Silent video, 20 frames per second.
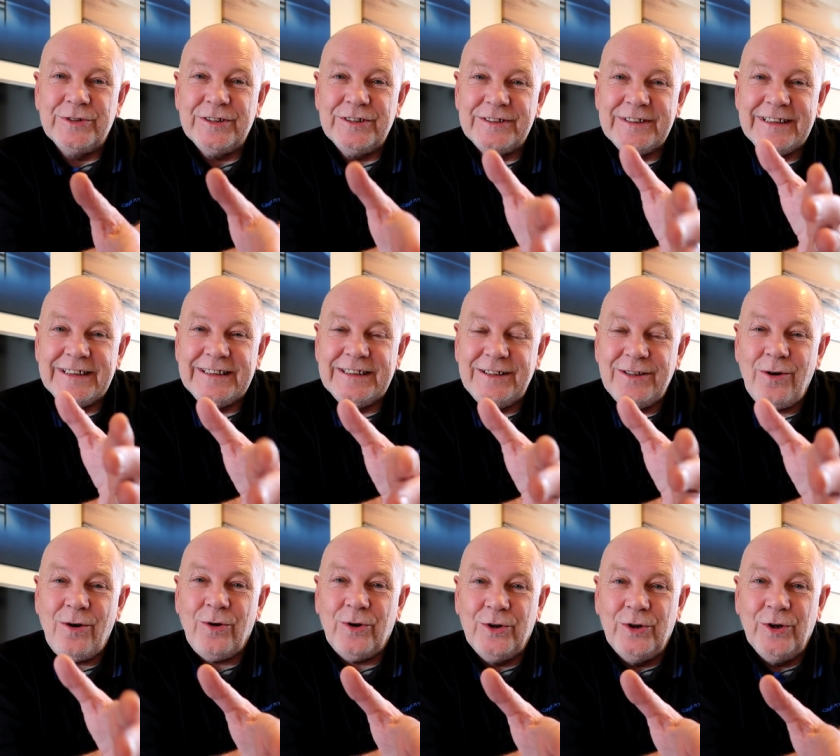It's
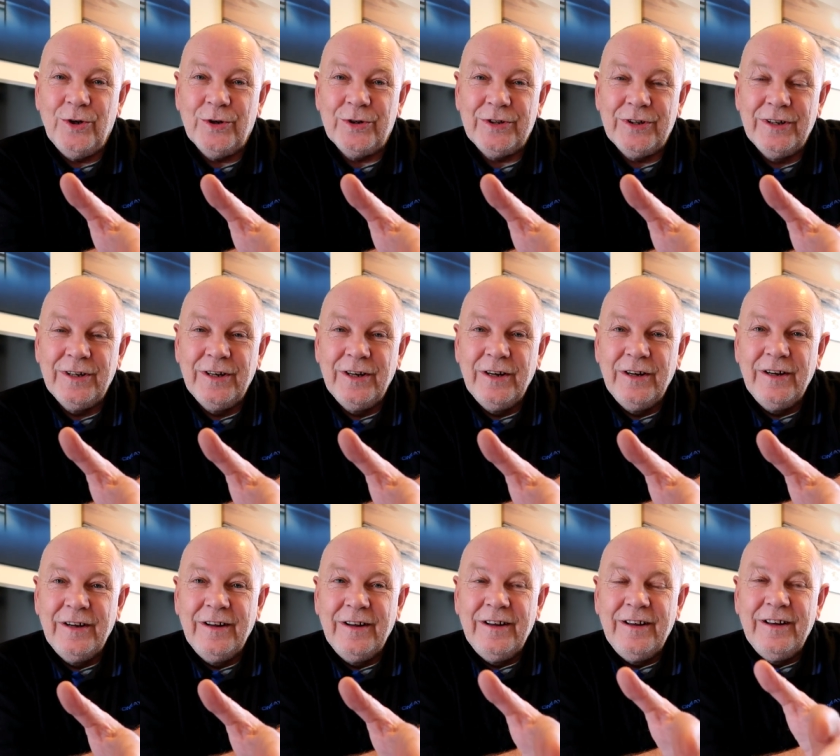not good.
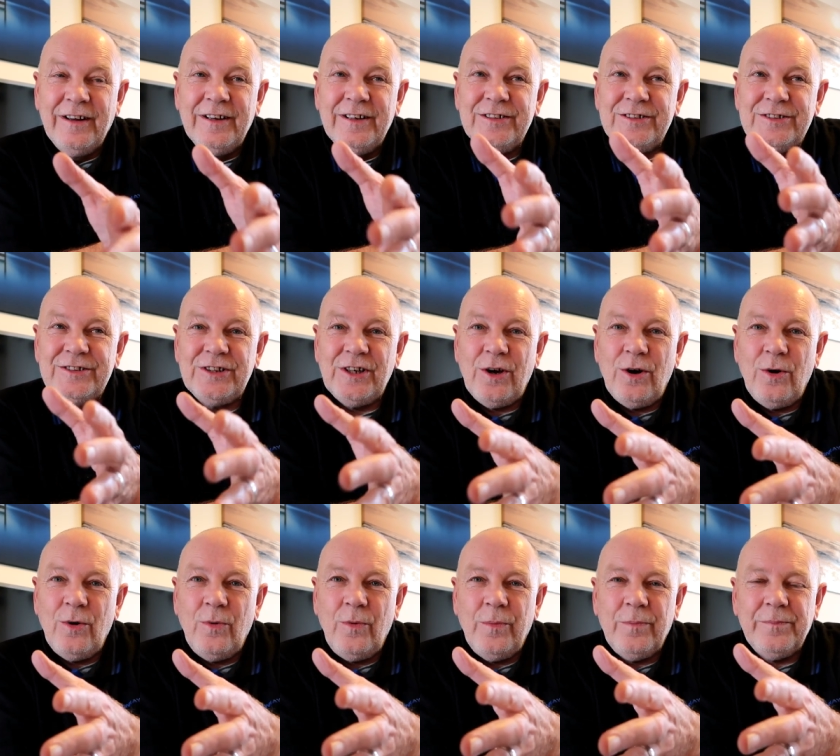
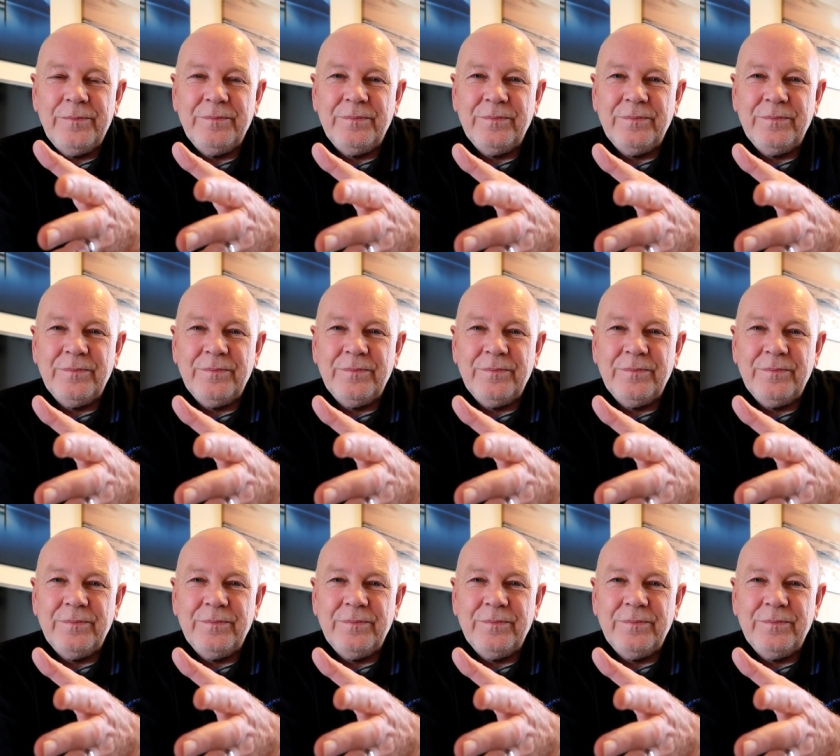So,